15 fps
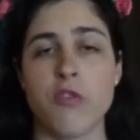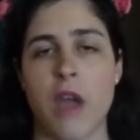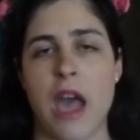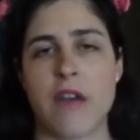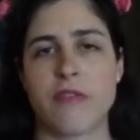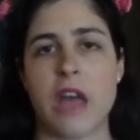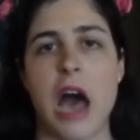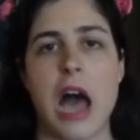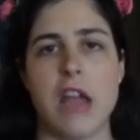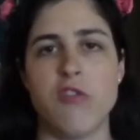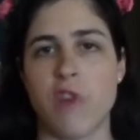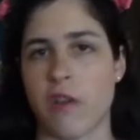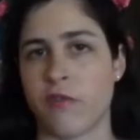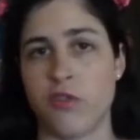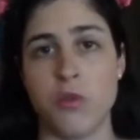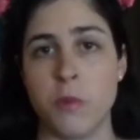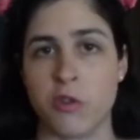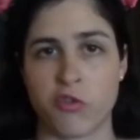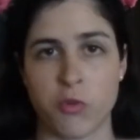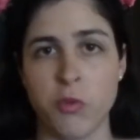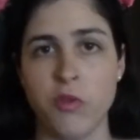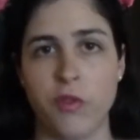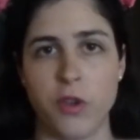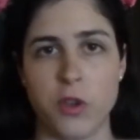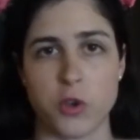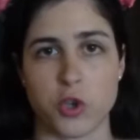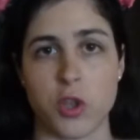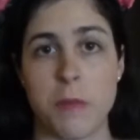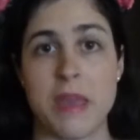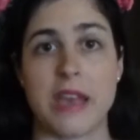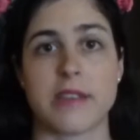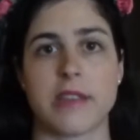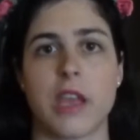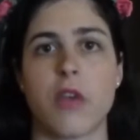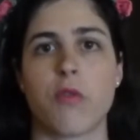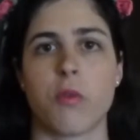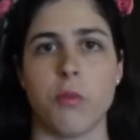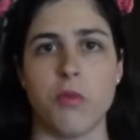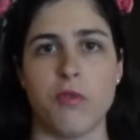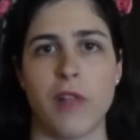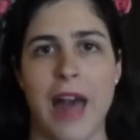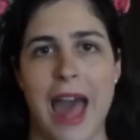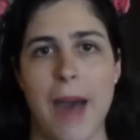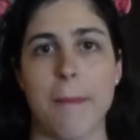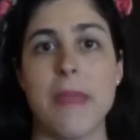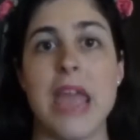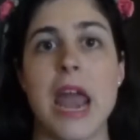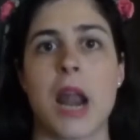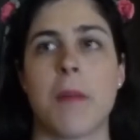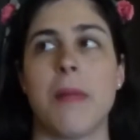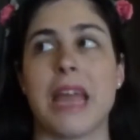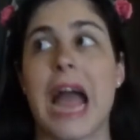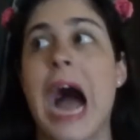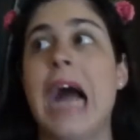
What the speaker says: draft too much removal usually because I get removal happy, and I'm like,